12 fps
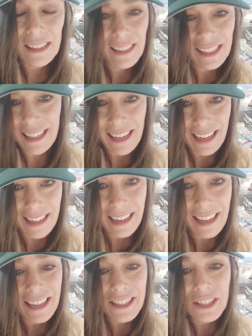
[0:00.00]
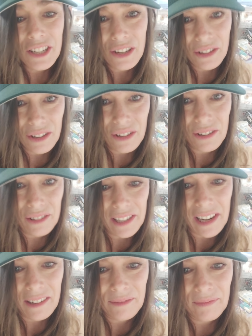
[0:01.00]
see you later. Here's to you,
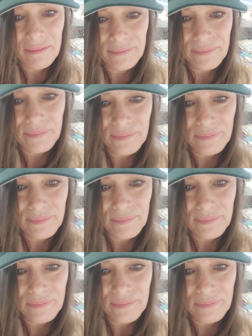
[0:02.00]
Hughes. Yeah.